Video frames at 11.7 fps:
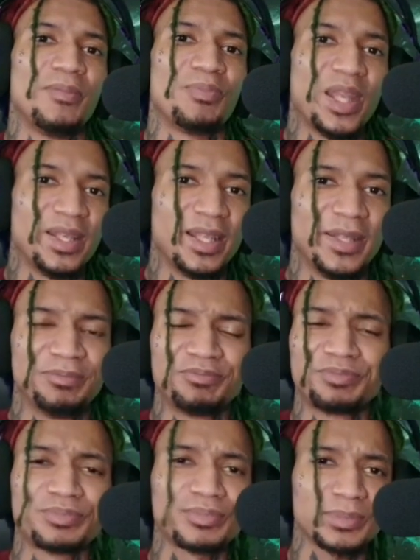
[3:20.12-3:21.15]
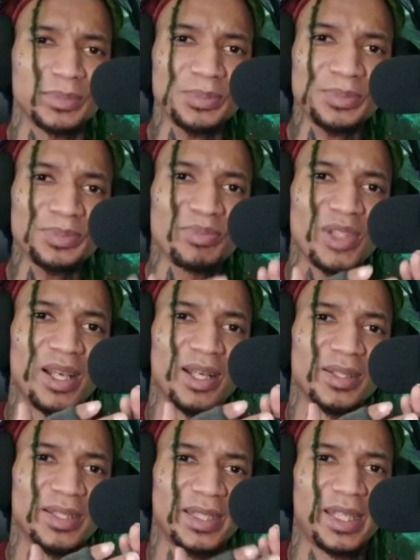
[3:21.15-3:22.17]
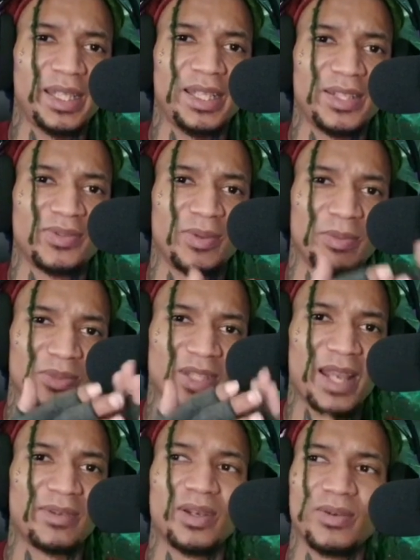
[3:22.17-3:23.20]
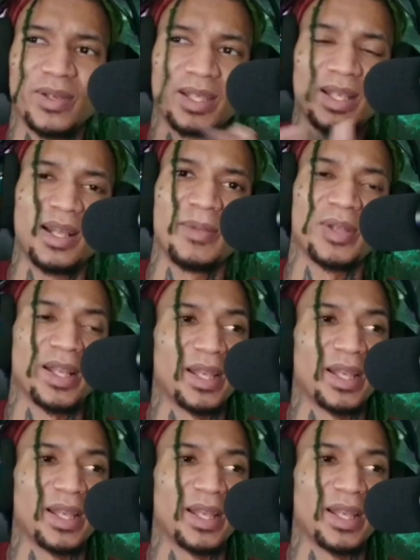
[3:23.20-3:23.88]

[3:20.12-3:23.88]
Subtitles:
And then the keys from Tyro and up